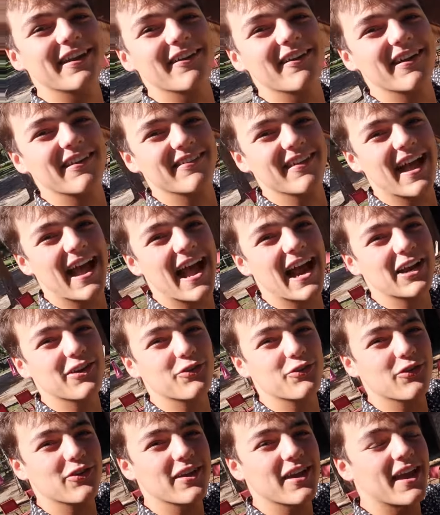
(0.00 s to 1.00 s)
here is
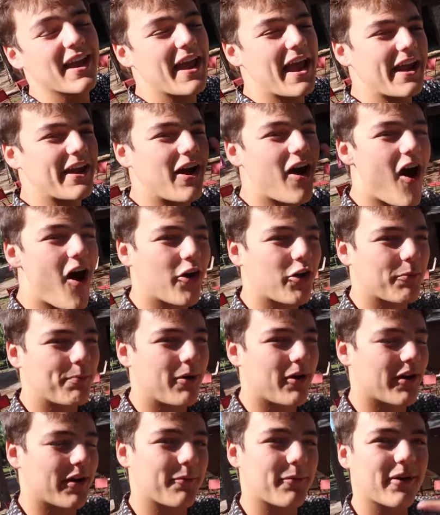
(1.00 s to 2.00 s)
actually an otter
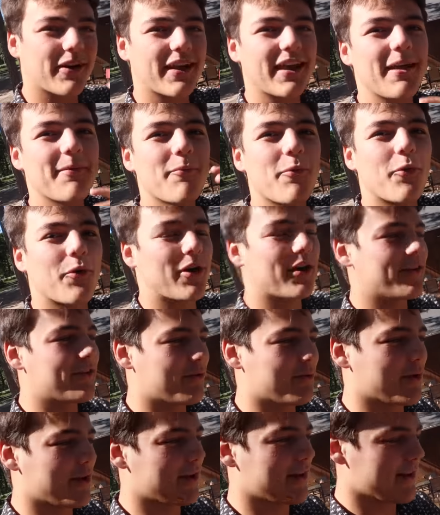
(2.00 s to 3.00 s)
pond, and we're gonna get more
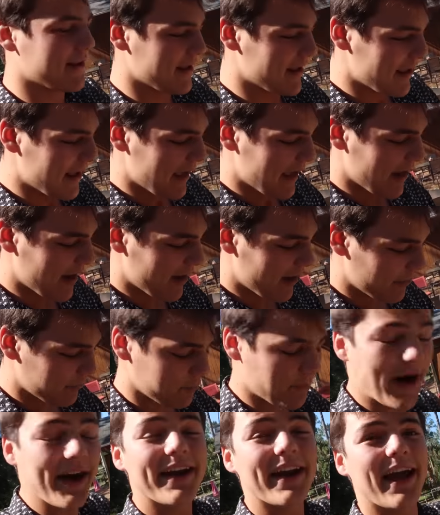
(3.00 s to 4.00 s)
into it uh,
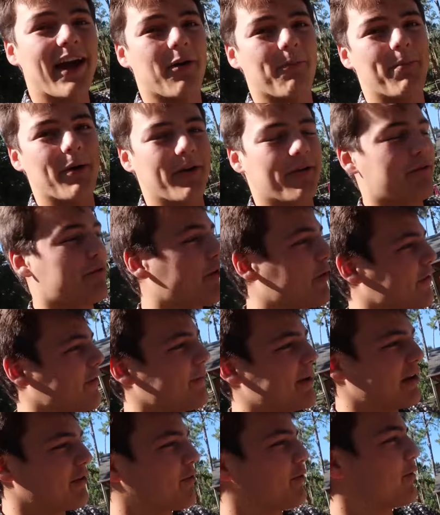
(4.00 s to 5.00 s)
right now. But first,
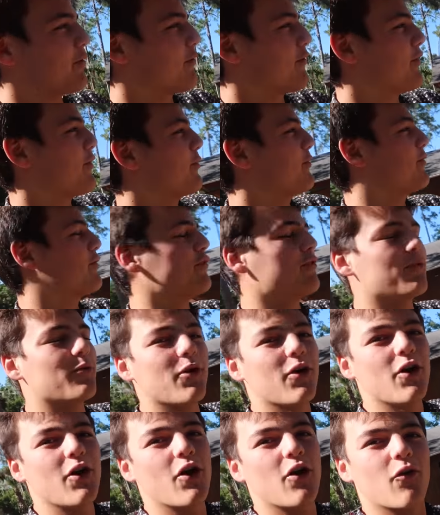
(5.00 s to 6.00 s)
let me introduce you
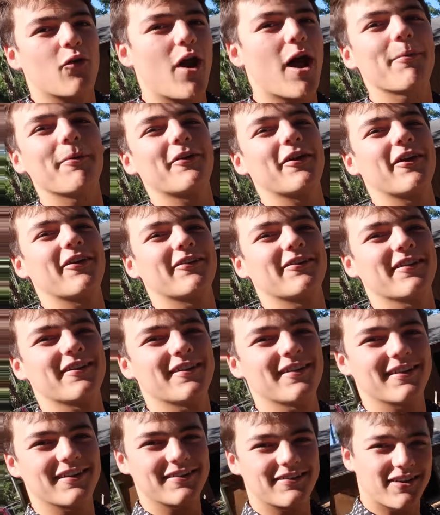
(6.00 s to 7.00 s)
to Robert
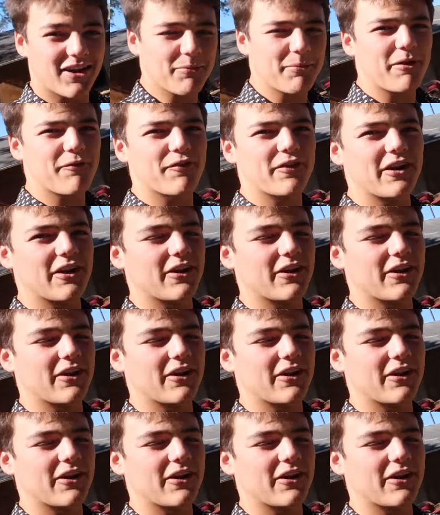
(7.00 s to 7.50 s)
Arrington, Dear Me for